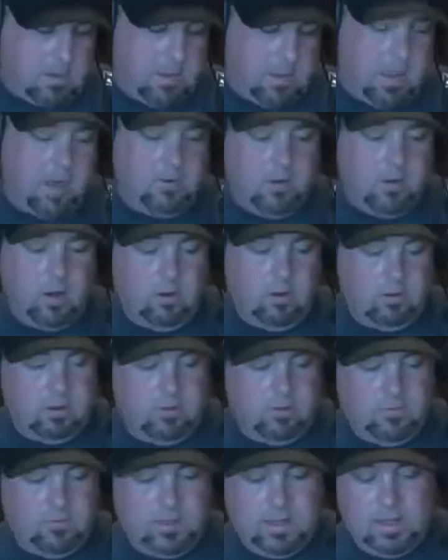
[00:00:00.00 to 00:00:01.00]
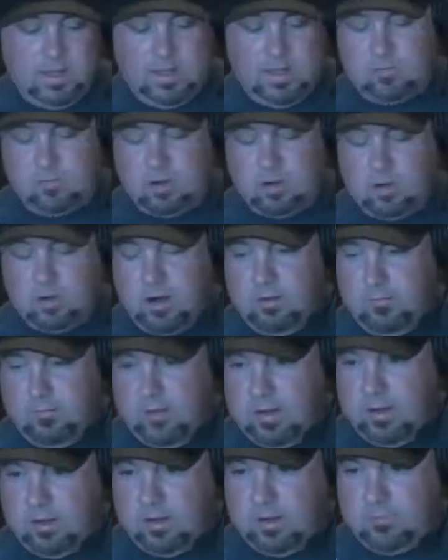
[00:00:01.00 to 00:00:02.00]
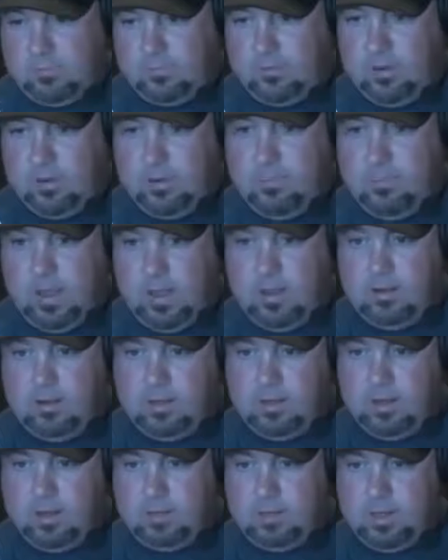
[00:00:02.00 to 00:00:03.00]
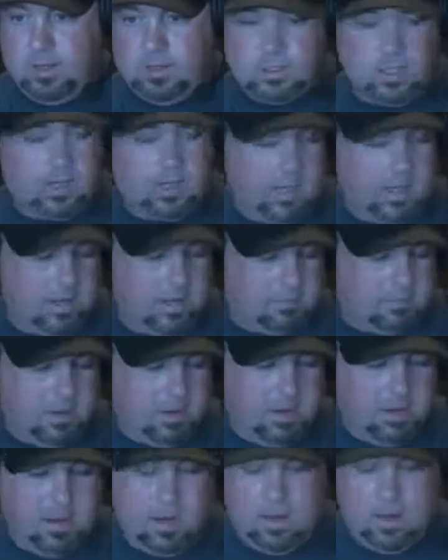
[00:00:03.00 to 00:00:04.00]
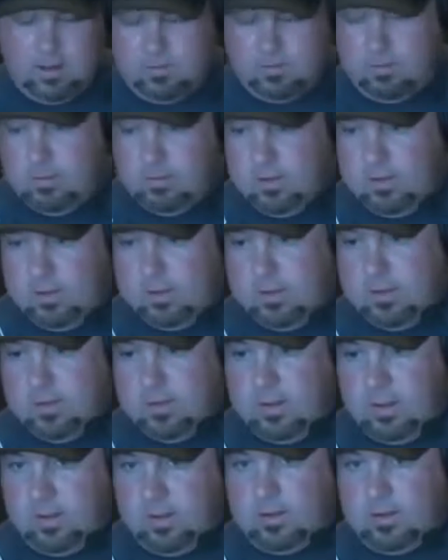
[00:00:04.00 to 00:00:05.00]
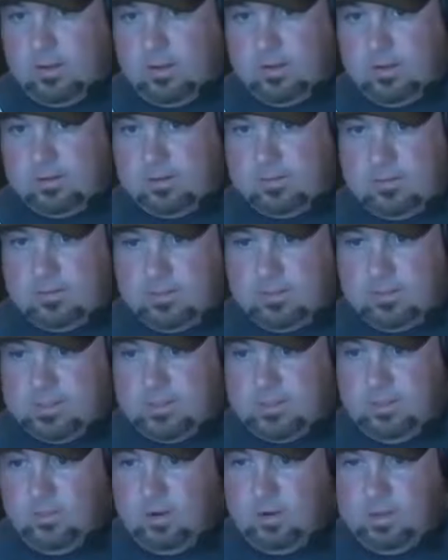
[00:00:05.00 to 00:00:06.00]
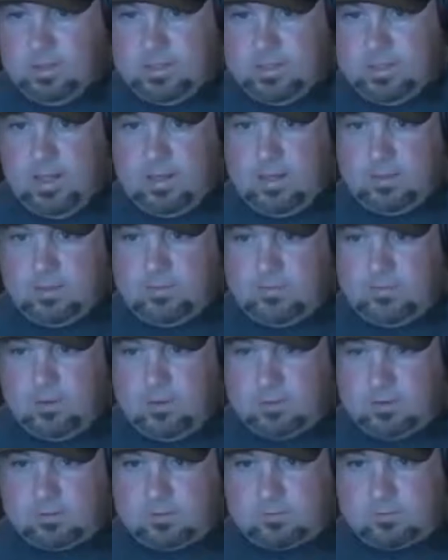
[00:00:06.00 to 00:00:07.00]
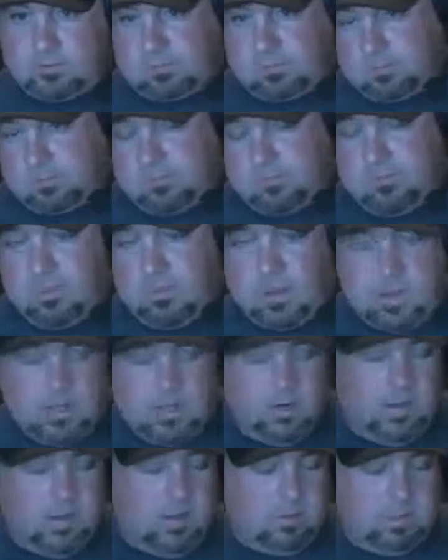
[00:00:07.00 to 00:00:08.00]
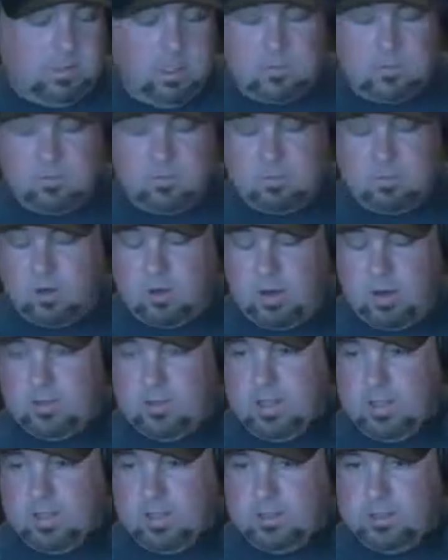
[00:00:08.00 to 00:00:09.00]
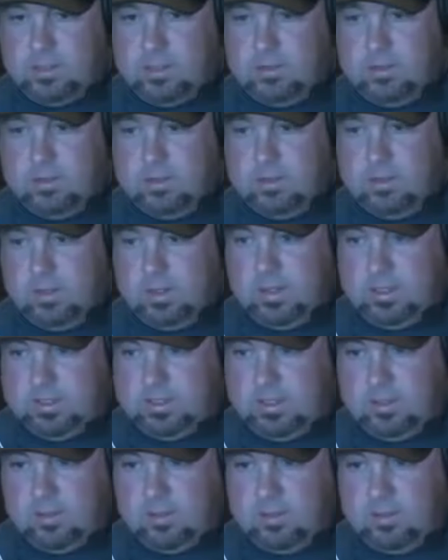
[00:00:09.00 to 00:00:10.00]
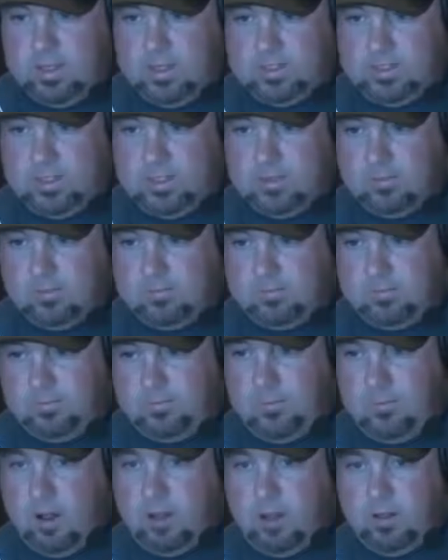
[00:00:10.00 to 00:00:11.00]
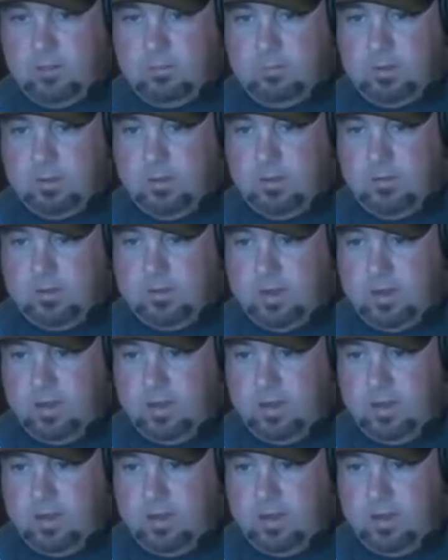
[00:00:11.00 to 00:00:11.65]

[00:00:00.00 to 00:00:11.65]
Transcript: yeah, I don't know if he can get the McGregor fight. Good for him, man. Let him get a gigantic payday and and uh, and see where he's at as far as you know. That would tell us where McGregor's at too. He's either he's either fallen below the